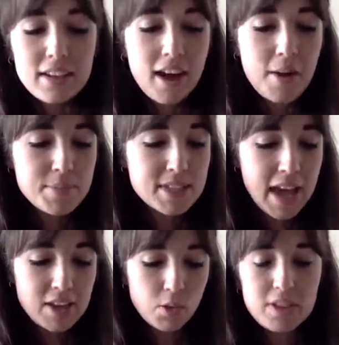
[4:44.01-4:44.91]
and
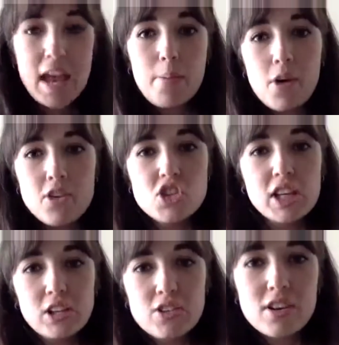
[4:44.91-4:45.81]
scared all the neighbourhood
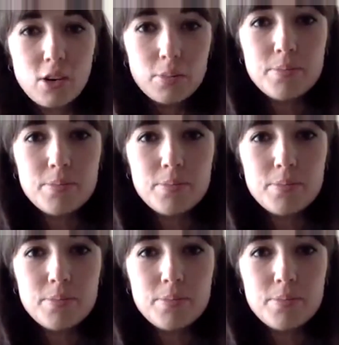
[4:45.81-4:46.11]
children or